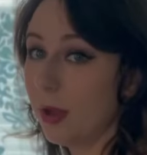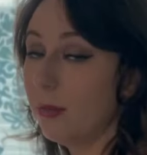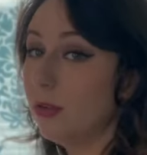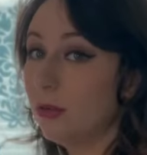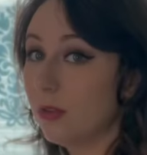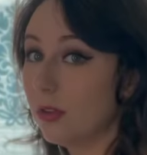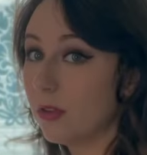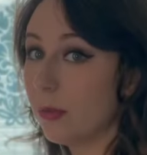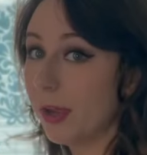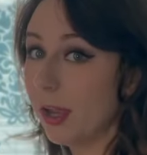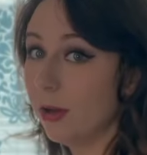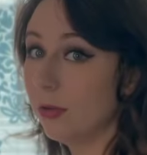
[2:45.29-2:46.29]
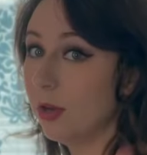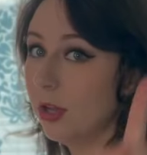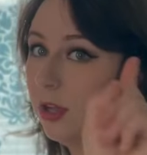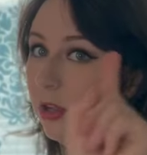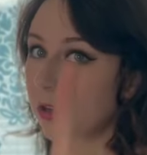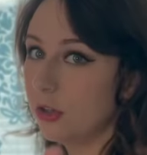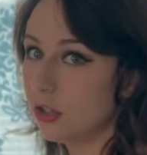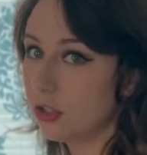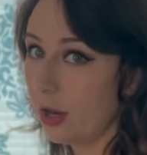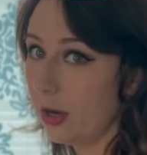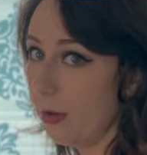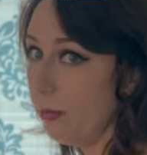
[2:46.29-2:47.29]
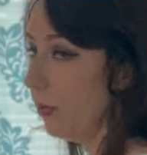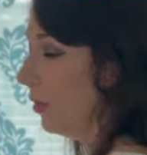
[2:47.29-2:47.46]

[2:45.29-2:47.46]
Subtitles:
I'm doing this on my own. Shut up.